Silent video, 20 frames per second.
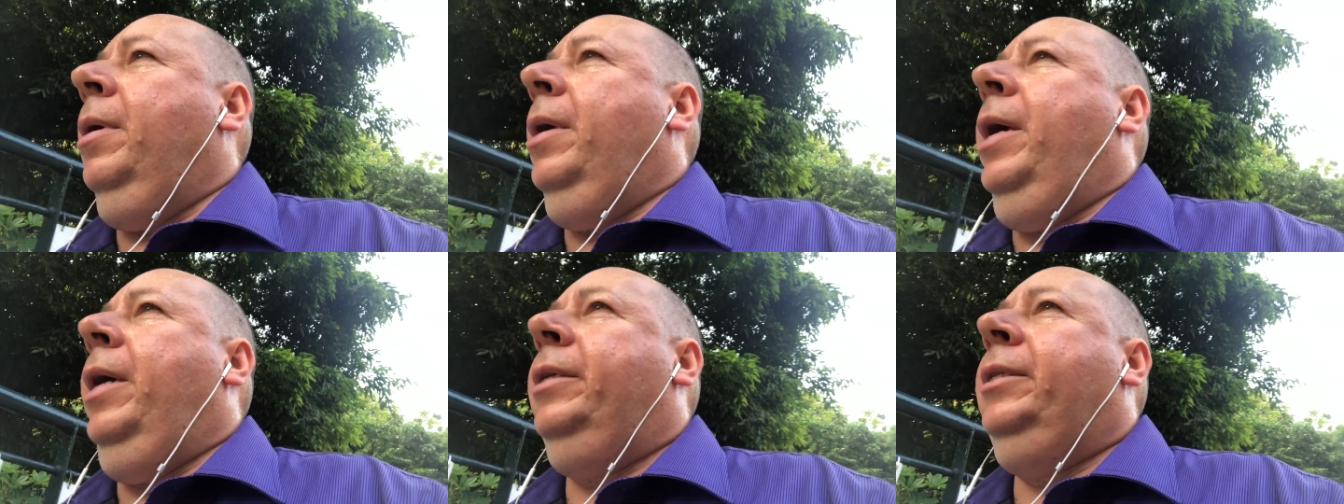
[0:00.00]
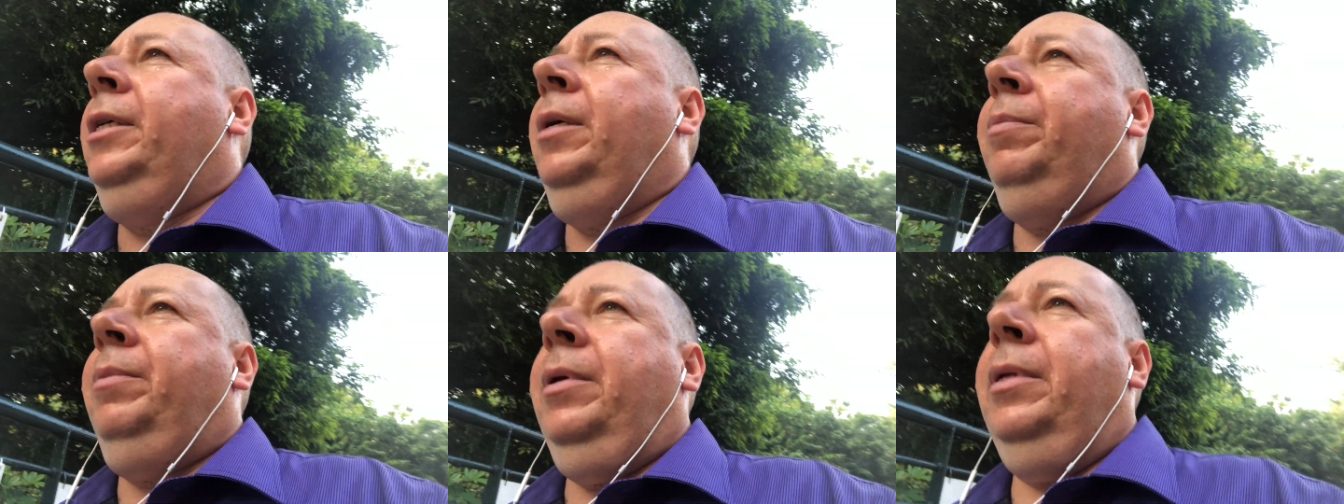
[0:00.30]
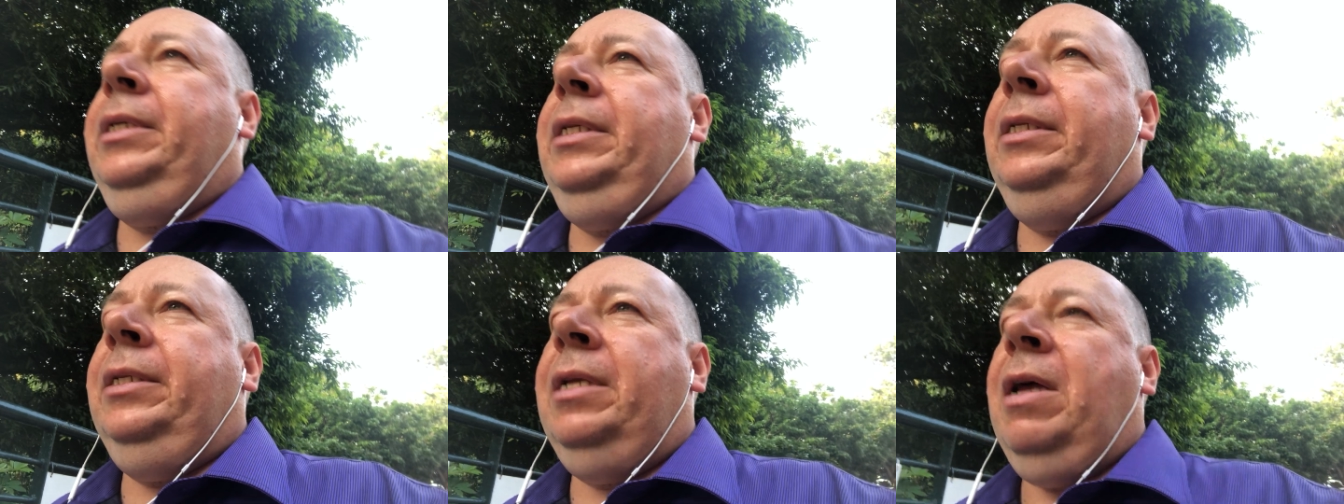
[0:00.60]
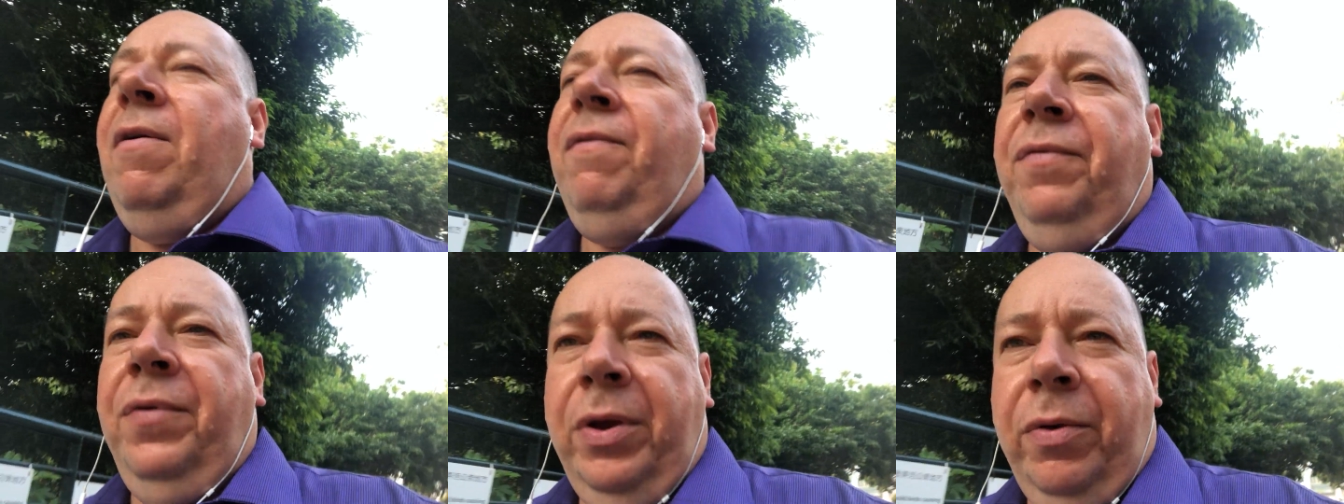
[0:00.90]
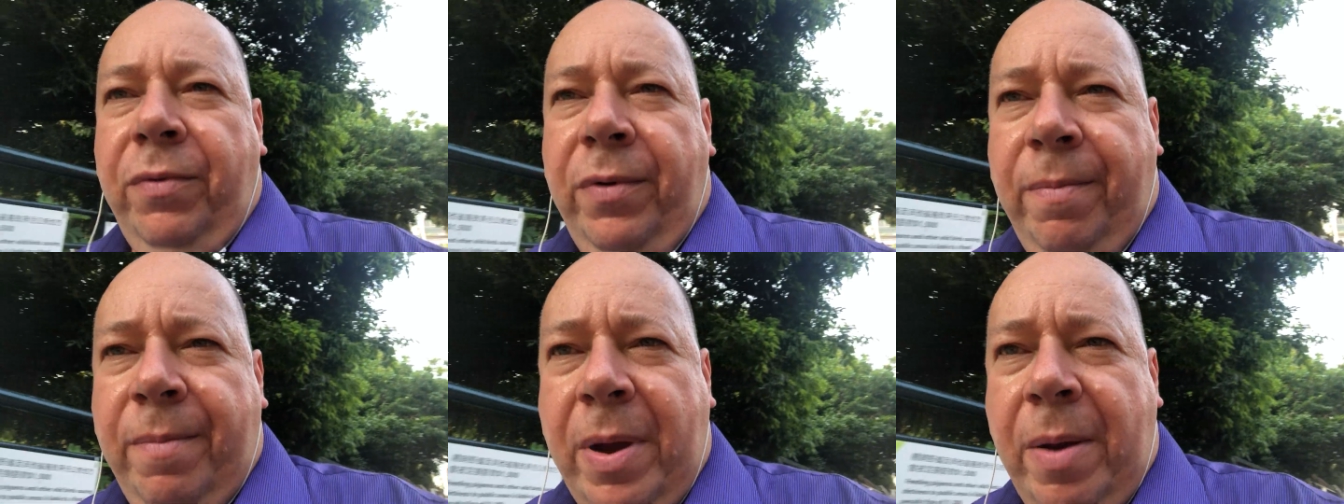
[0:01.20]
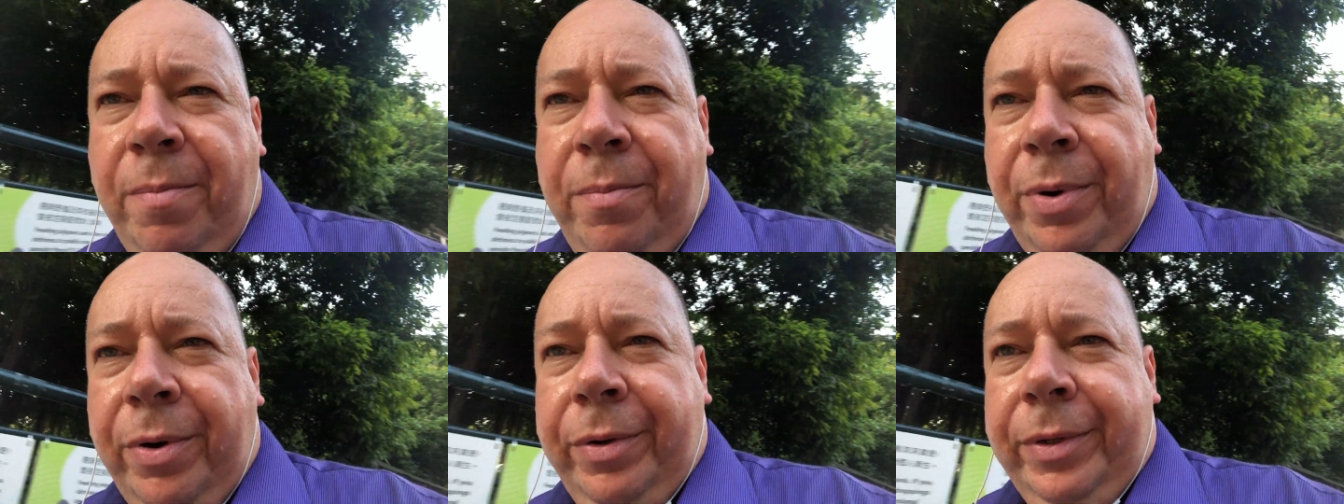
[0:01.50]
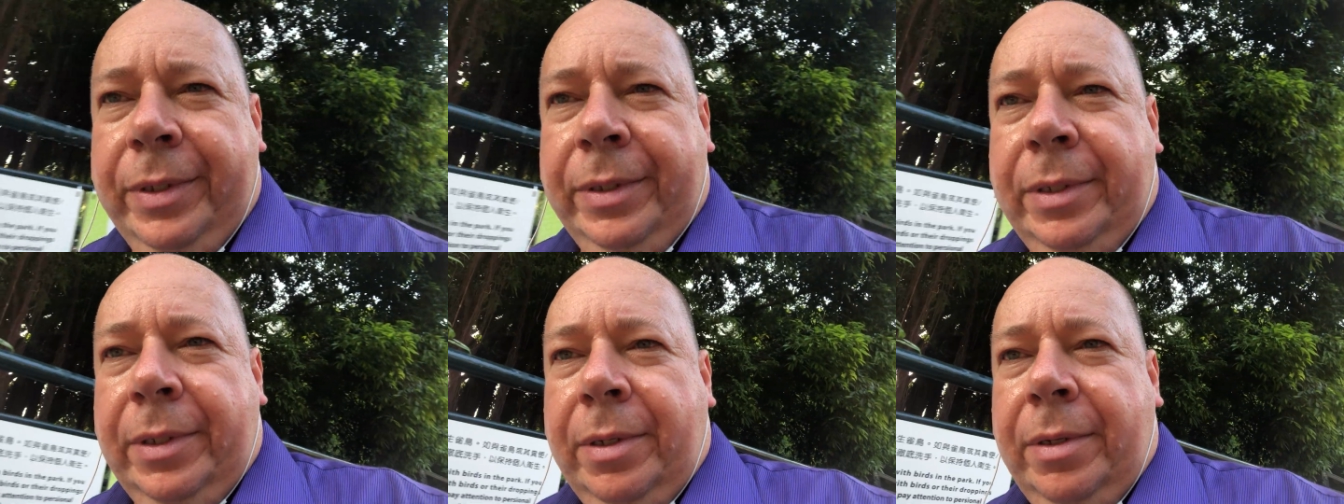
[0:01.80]
Except that stuff he
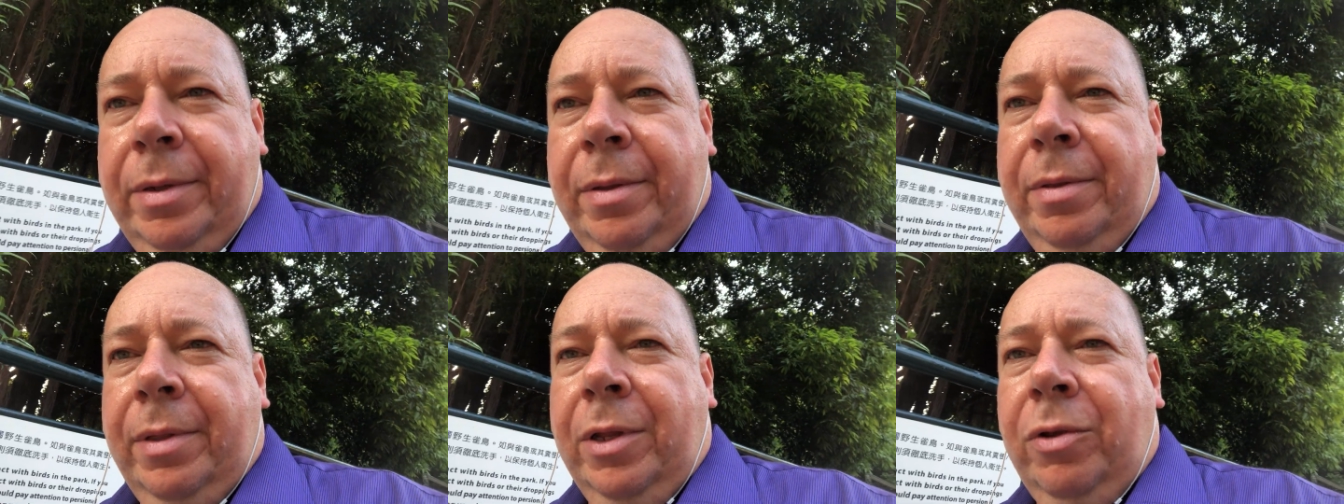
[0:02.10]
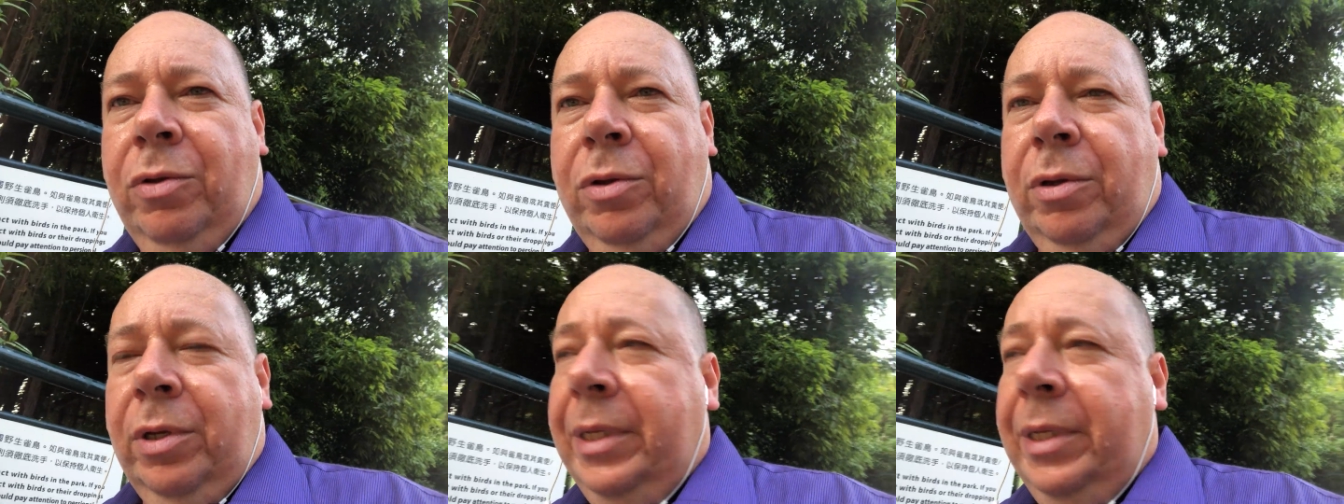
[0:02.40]
remembers that